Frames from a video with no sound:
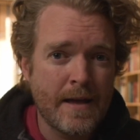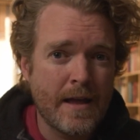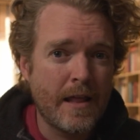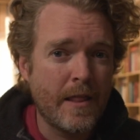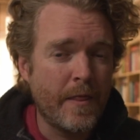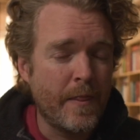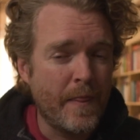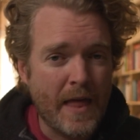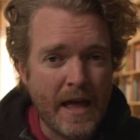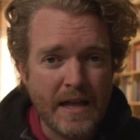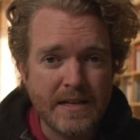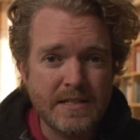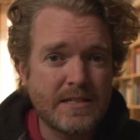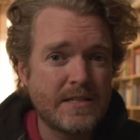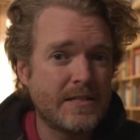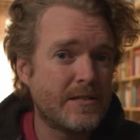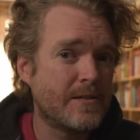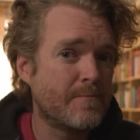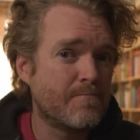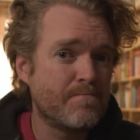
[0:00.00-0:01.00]
And
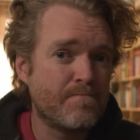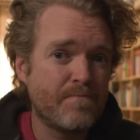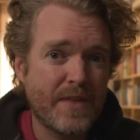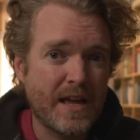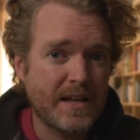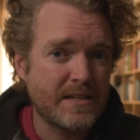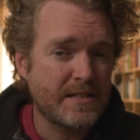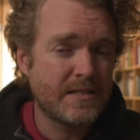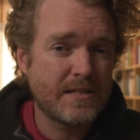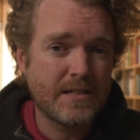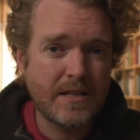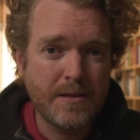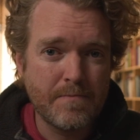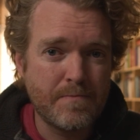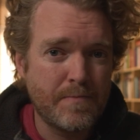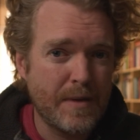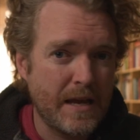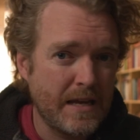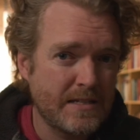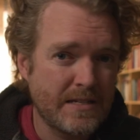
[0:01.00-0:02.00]
that's the
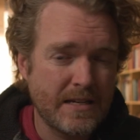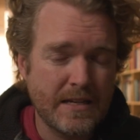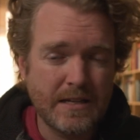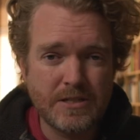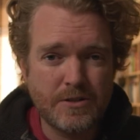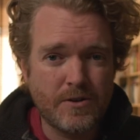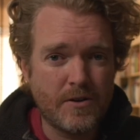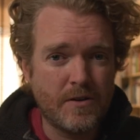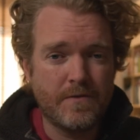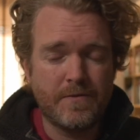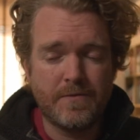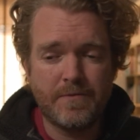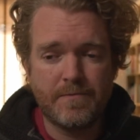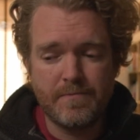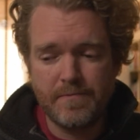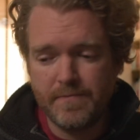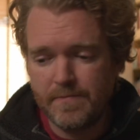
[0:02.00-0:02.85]
basic sort of